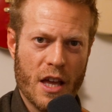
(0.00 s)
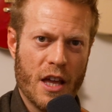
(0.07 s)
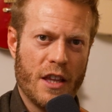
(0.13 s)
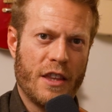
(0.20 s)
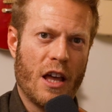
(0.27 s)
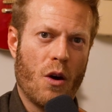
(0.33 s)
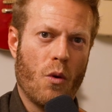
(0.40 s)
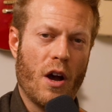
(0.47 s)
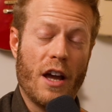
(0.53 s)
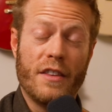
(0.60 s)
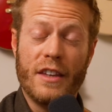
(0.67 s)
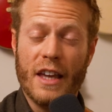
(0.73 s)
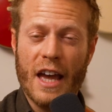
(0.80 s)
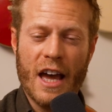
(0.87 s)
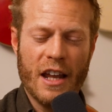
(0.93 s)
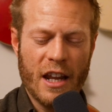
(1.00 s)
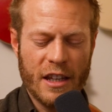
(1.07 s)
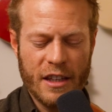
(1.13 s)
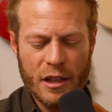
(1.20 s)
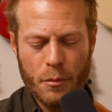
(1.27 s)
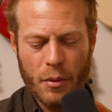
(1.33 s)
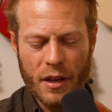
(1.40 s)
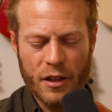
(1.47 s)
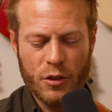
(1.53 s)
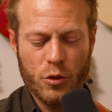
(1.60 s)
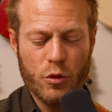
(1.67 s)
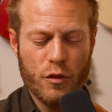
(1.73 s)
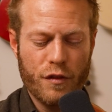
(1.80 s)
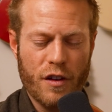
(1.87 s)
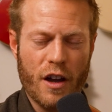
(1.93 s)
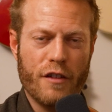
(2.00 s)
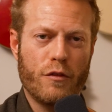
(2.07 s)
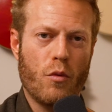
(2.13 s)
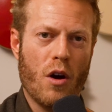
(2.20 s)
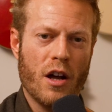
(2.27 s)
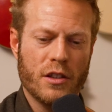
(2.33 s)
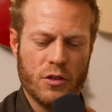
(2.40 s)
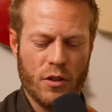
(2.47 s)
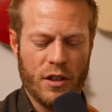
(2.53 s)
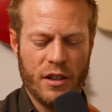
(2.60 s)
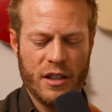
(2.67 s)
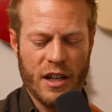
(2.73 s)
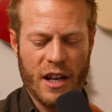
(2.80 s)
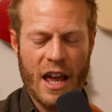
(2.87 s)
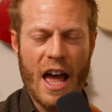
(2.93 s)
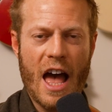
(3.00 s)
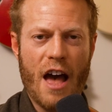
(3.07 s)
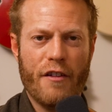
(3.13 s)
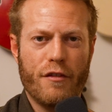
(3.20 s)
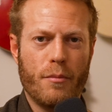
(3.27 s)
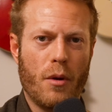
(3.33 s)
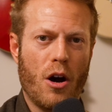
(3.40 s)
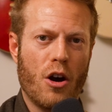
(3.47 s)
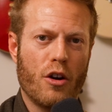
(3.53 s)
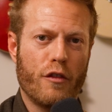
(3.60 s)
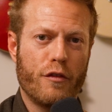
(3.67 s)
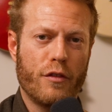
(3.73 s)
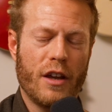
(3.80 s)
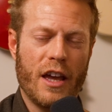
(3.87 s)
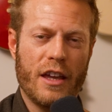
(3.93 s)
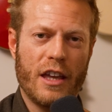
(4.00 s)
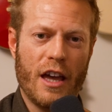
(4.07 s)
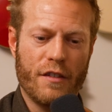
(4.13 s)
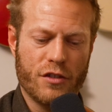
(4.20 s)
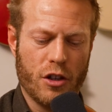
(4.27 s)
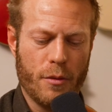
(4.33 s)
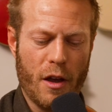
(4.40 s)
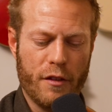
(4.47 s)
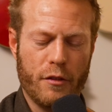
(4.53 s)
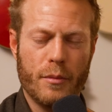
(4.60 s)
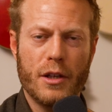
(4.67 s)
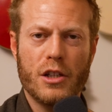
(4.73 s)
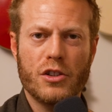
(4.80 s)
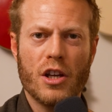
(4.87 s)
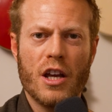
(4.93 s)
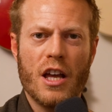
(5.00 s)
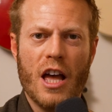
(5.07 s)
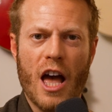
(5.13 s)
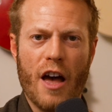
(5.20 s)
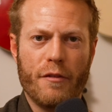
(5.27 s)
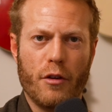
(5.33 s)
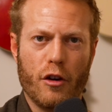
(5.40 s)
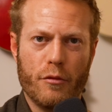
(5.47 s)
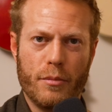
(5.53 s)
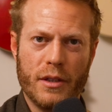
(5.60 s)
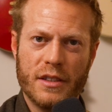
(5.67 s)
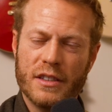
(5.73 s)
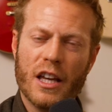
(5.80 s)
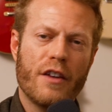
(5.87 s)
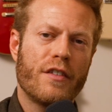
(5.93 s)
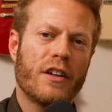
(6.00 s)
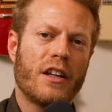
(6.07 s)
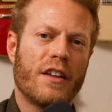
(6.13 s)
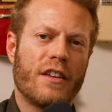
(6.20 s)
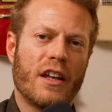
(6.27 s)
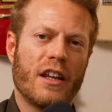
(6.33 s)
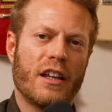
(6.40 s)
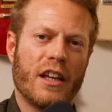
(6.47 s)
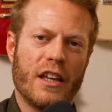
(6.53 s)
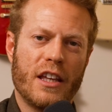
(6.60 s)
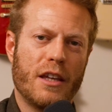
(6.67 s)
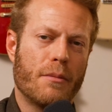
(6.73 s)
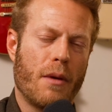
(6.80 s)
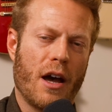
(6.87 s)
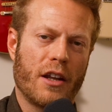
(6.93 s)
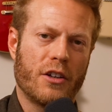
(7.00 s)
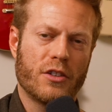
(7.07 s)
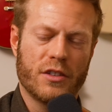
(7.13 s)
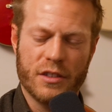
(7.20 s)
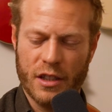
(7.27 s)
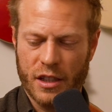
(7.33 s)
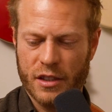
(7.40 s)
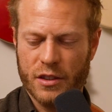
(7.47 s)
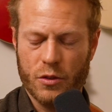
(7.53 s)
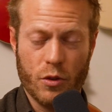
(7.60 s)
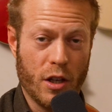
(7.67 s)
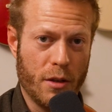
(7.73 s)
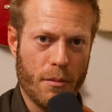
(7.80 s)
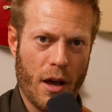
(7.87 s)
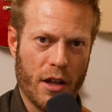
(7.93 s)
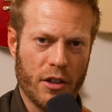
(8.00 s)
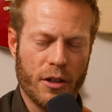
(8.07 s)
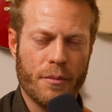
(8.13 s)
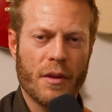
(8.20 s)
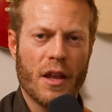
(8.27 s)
Now at the end I did play a 2, 5, 1, so I did kind of half bar of F sharp half diminished, half bar of B7, and then E minor 6 or E minor.